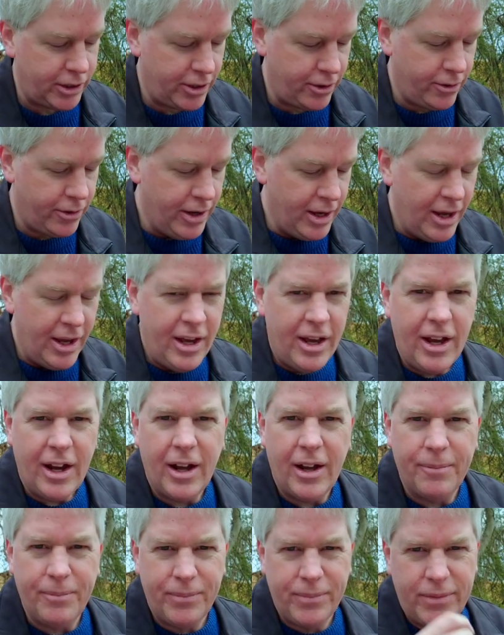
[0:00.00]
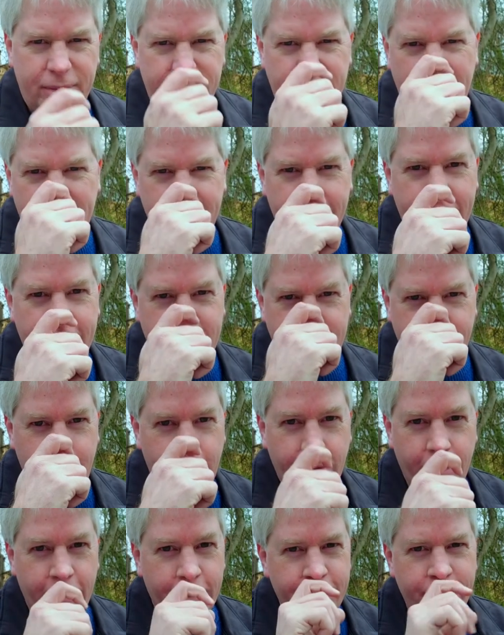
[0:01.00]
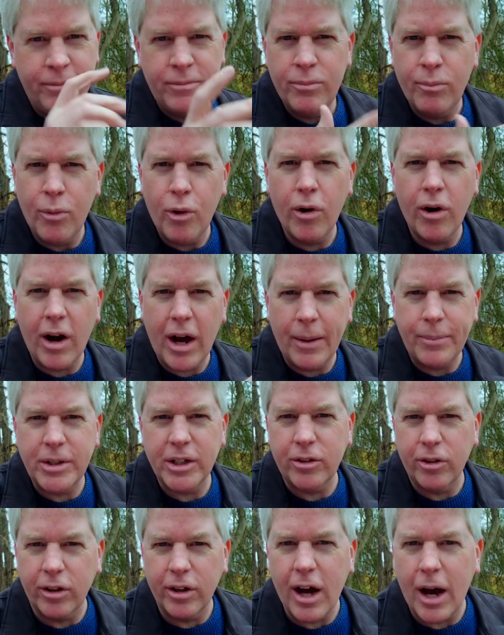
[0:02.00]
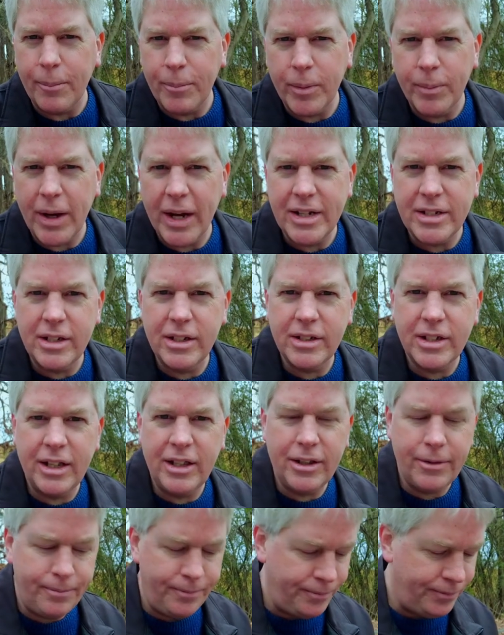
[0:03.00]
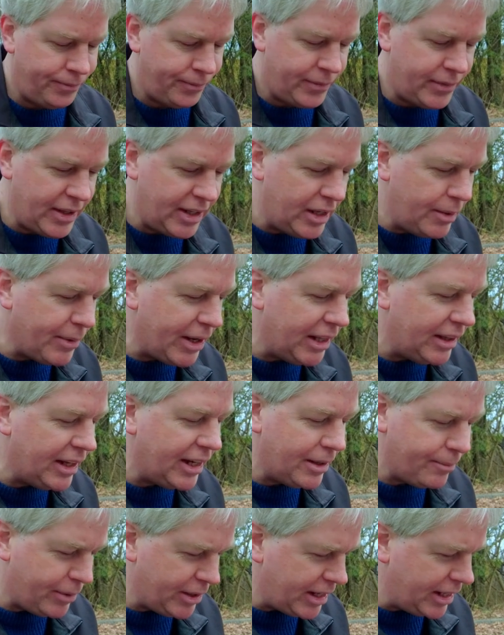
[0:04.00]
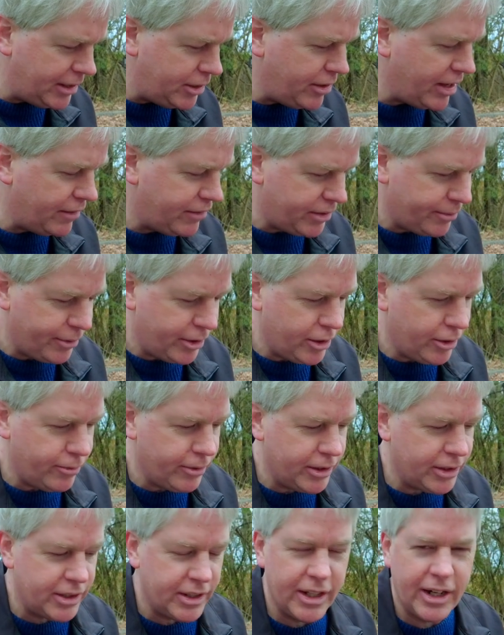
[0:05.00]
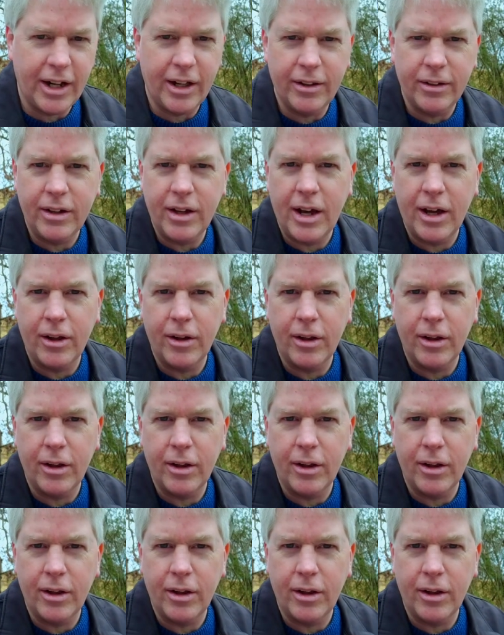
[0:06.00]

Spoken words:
So definitely some more optical compromises in them than you might like. But I do have some good ones that I'll